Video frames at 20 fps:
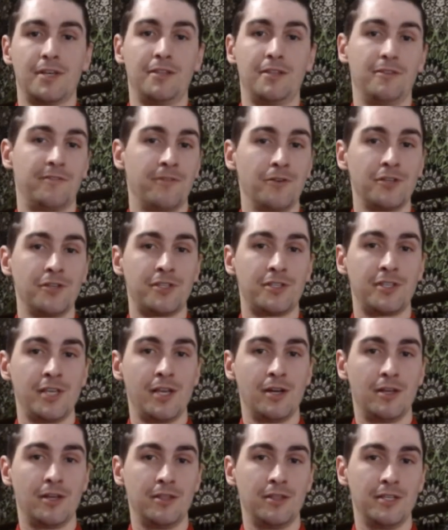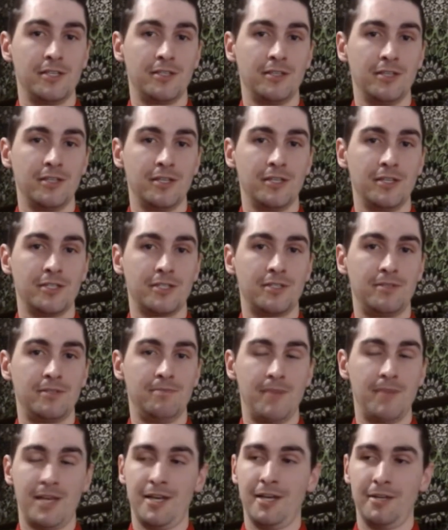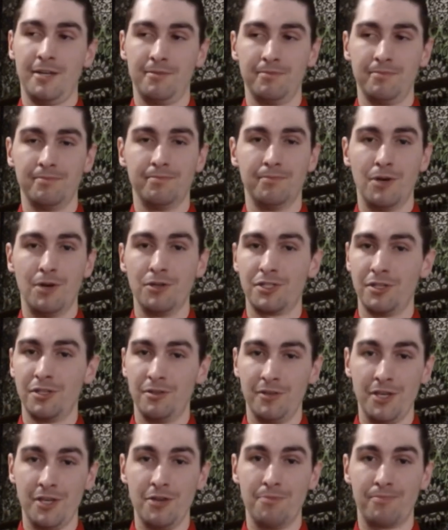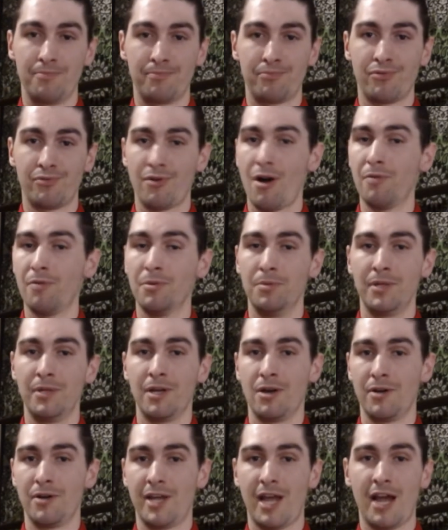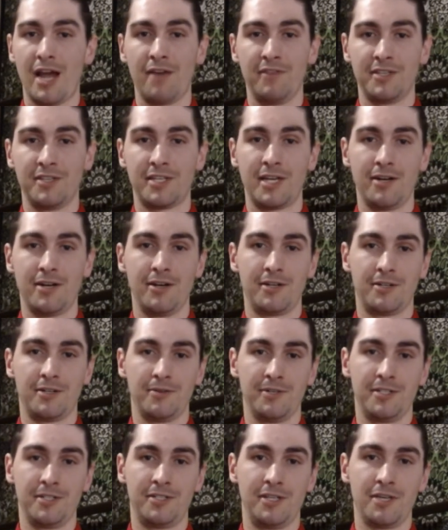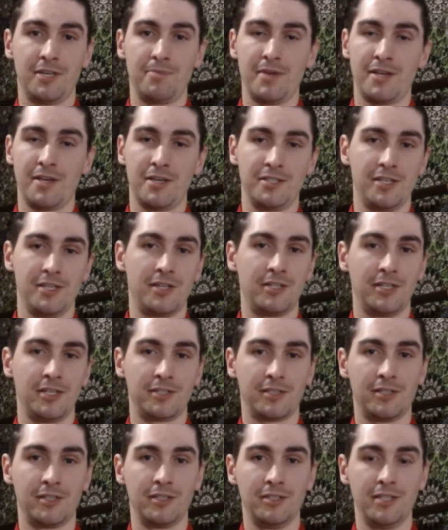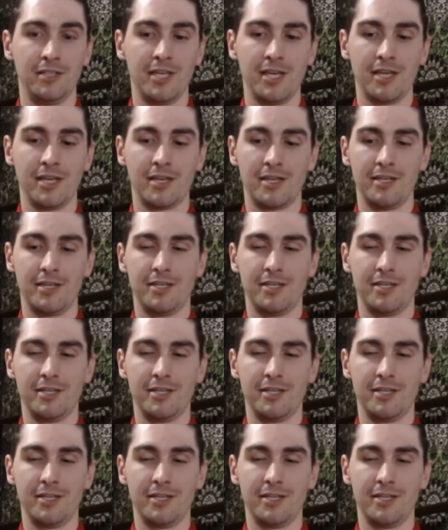The first thing on this list, and most of you probably already have this characteristic because you clicked on the link,